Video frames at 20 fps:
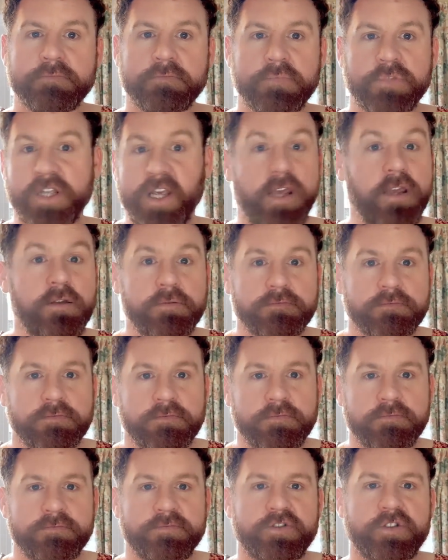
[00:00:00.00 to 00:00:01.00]
See?
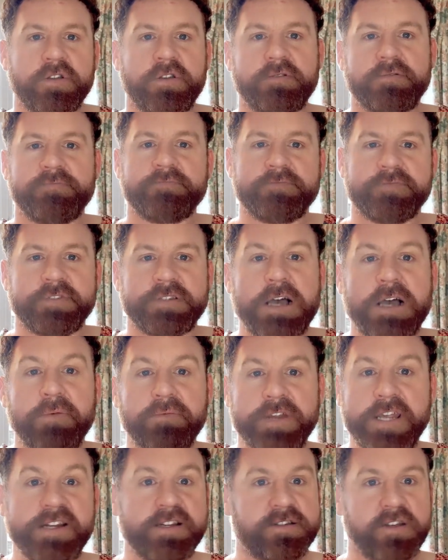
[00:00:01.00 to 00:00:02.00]
Just sound
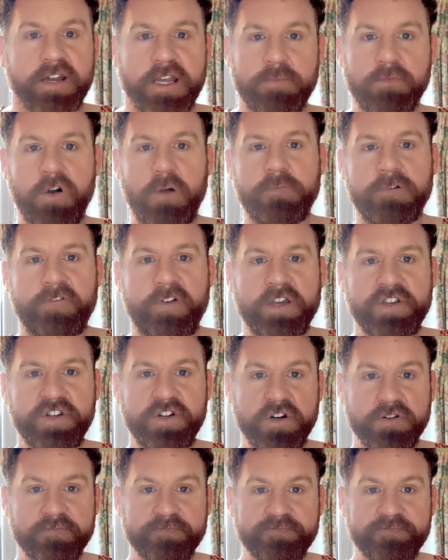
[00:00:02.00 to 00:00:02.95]
instantly more professional.